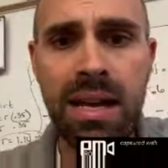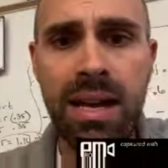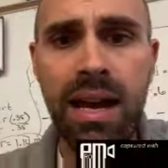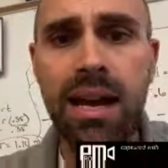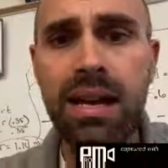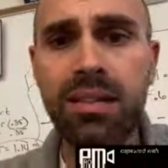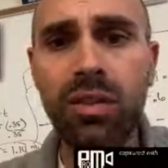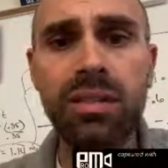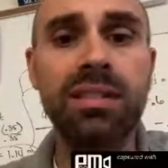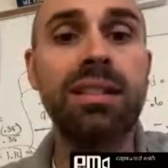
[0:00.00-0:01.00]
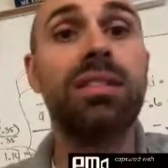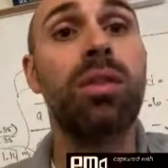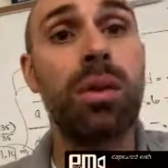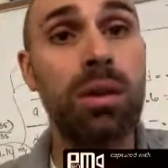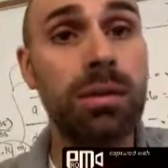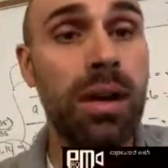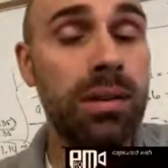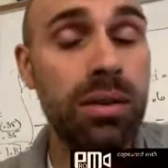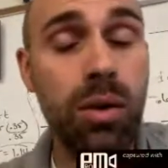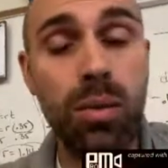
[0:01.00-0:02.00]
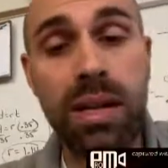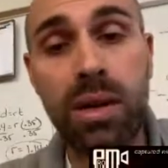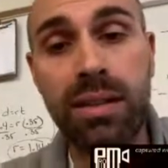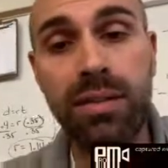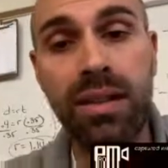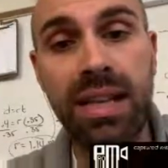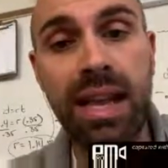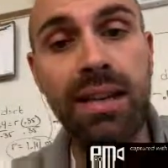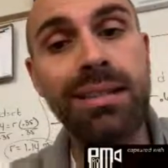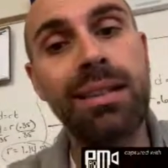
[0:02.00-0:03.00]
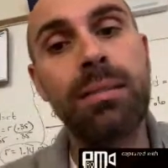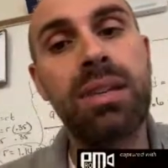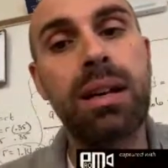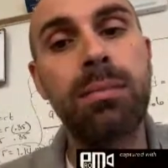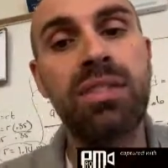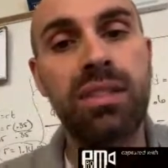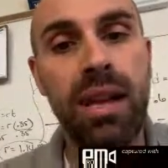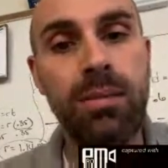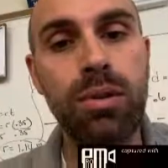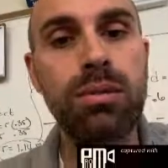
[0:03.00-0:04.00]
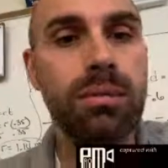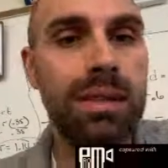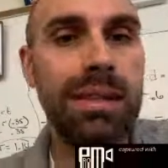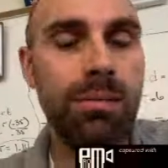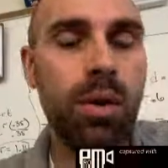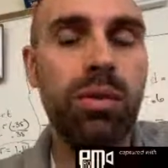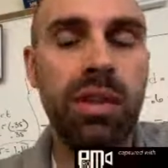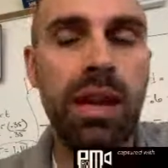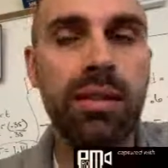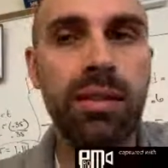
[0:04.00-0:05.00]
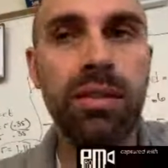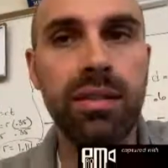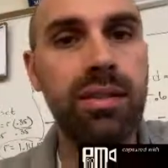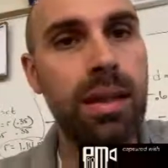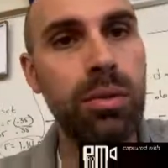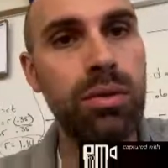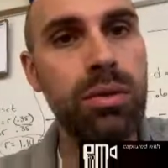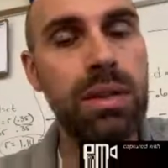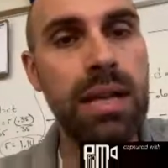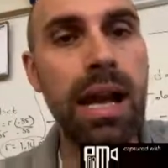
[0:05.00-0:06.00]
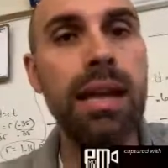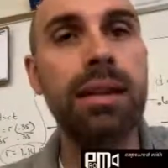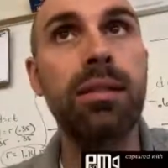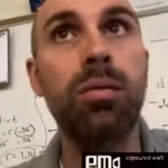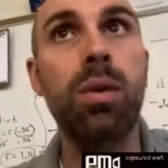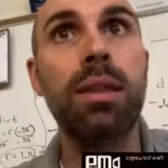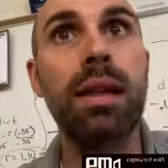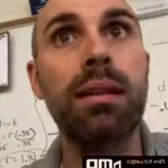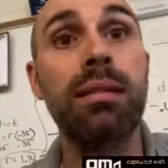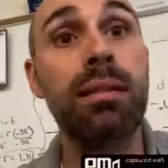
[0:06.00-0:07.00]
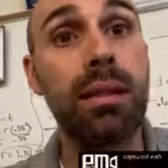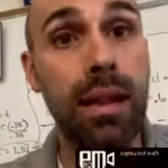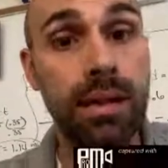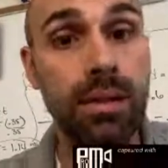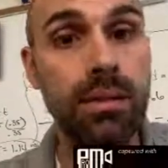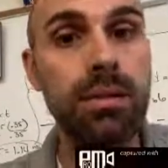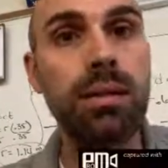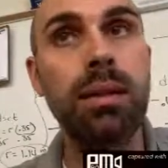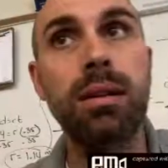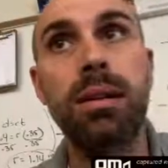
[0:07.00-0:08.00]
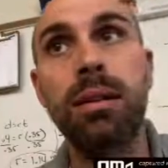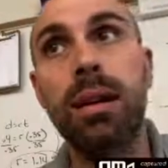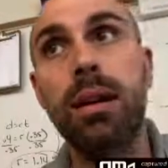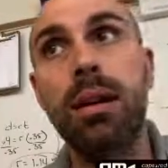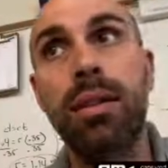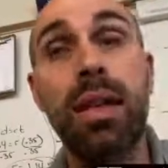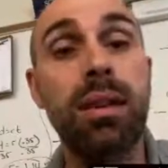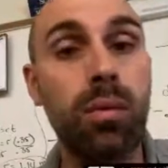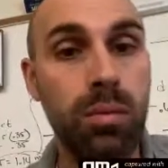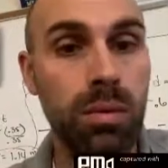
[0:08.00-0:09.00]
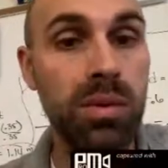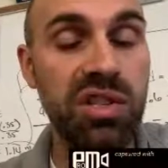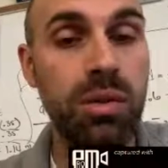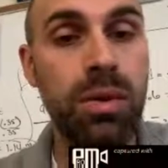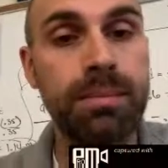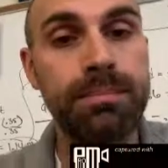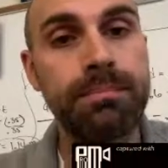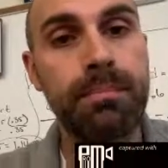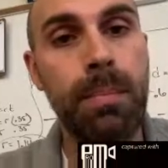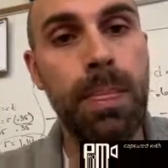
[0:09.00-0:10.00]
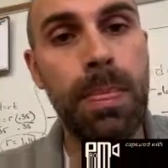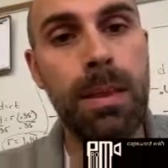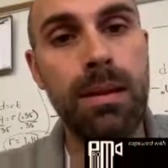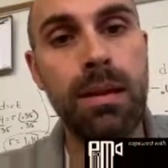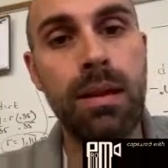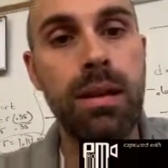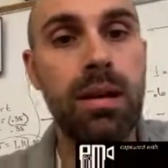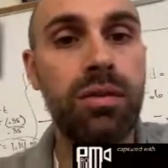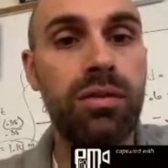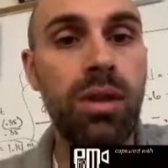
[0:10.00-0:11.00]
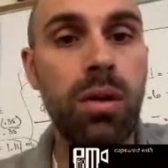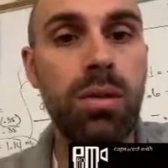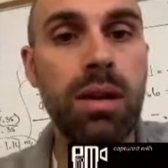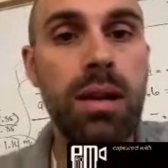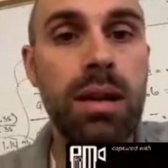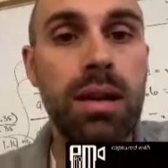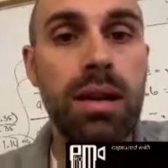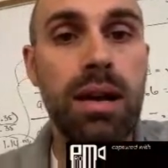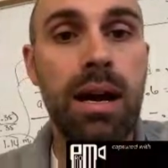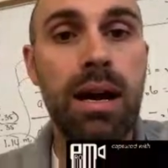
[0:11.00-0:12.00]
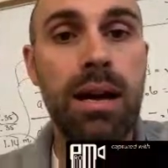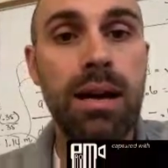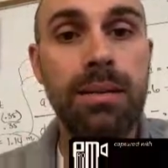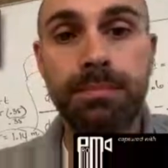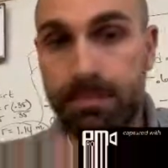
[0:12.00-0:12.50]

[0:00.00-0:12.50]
So let's see. So it'll undergo radioactive decay until it becomes stable. And in most cases, a stable nuclei is one that is lighter than the original one. So, oh,